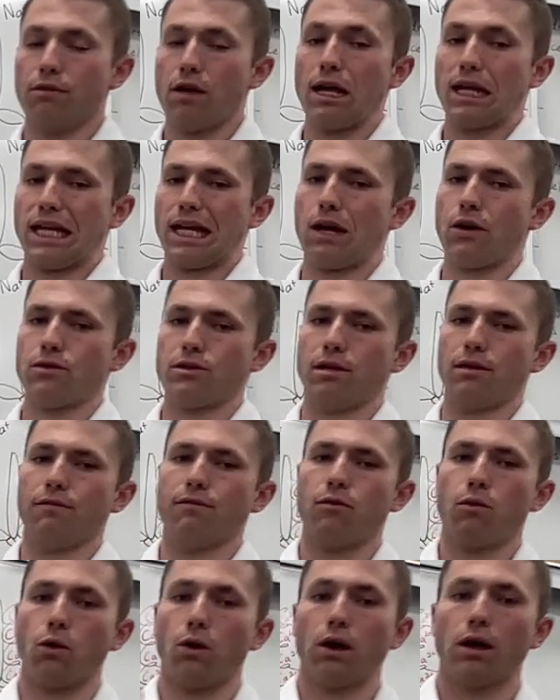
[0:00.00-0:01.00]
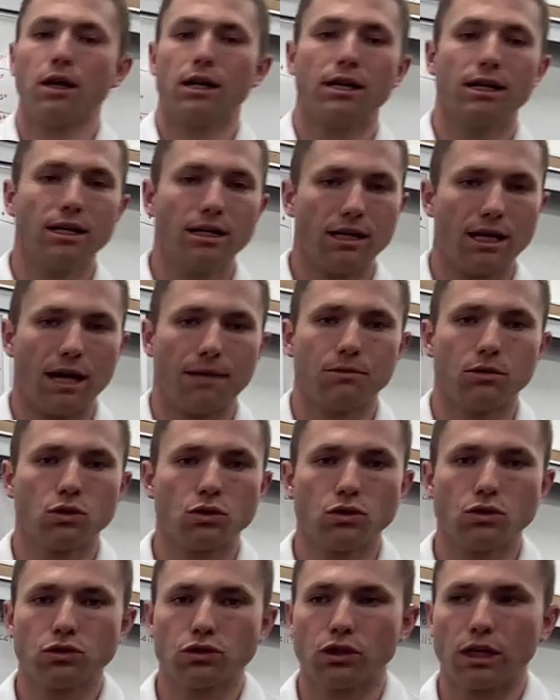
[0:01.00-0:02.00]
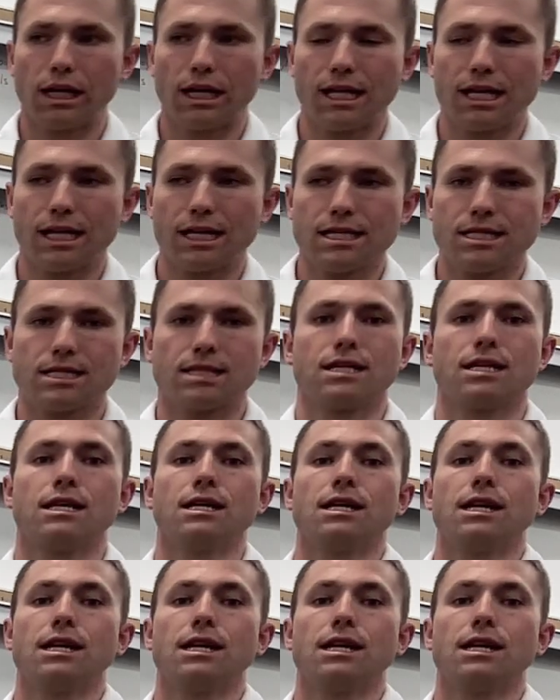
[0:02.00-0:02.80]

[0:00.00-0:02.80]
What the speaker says: accounting for chemical gradients